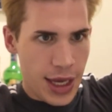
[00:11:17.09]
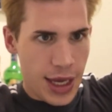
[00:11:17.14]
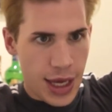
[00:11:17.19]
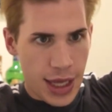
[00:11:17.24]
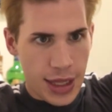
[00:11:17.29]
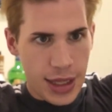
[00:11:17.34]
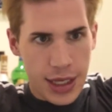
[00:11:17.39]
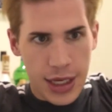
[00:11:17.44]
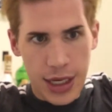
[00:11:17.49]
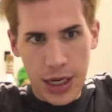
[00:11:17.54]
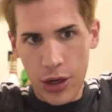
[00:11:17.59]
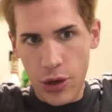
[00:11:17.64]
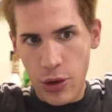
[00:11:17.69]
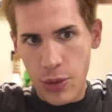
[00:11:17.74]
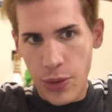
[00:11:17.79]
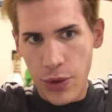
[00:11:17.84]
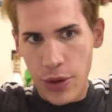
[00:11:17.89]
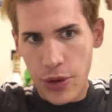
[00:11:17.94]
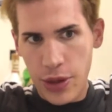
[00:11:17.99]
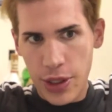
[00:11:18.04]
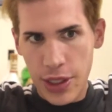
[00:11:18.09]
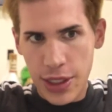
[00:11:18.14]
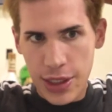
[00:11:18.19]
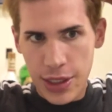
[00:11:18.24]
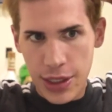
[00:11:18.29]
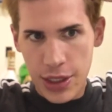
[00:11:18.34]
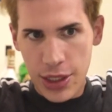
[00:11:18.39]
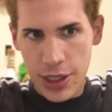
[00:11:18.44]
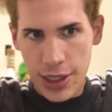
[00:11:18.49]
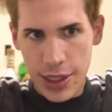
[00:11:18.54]
and then a little bit on this
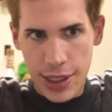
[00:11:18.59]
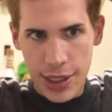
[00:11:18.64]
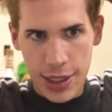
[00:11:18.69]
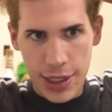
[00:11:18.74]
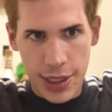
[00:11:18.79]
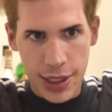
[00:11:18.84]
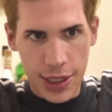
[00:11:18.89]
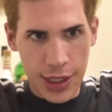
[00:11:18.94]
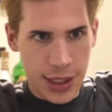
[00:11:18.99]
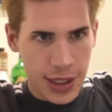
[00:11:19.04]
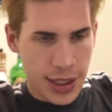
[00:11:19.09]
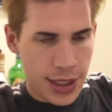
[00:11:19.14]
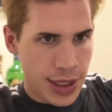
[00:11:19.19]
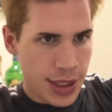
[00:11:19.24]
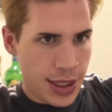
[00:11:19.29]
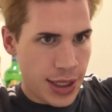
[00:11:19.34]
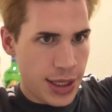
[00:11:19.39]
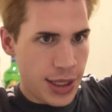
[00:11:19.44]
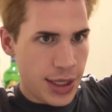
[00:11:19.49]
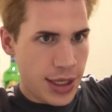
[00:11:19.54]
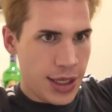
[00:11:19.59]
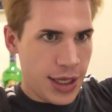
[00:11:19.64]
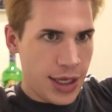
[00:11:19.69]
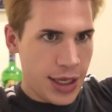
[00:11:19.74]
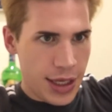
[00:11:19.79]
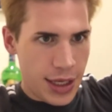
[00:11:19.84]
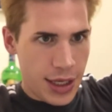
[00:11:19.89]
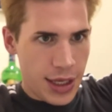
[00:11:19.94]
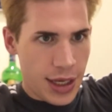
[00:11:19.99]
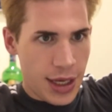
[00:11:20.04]
side.
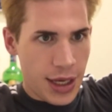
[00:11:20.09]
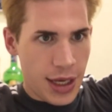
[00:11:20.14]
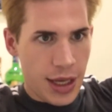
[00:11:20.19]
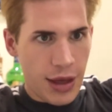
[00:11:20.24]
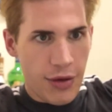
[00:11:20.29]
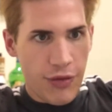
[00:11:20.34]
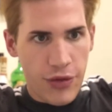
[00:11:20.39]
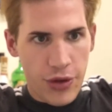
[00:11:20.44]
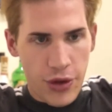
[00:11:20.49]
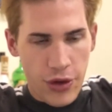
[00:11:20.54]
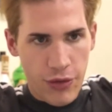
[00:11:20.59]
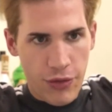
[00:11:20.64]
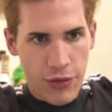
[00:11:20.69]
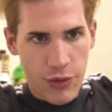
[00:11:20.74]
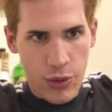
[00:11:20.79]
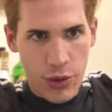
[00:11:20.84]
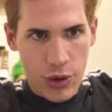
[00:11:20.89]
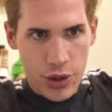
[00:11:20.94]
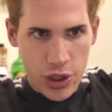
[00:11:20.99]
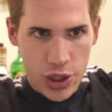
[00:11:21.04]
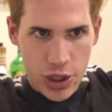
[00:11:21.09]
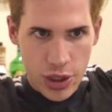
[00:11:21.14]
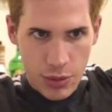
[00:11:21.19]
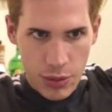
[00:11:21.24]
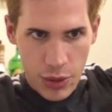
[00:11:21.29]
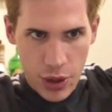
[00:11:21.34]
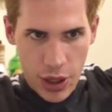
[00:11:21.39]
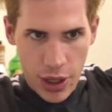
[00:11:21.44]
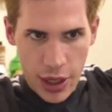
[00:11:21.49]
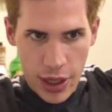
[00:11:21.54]
If you've watched
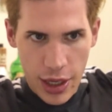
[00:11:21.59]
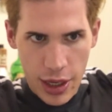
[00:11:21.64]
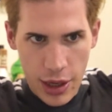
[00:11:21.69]
my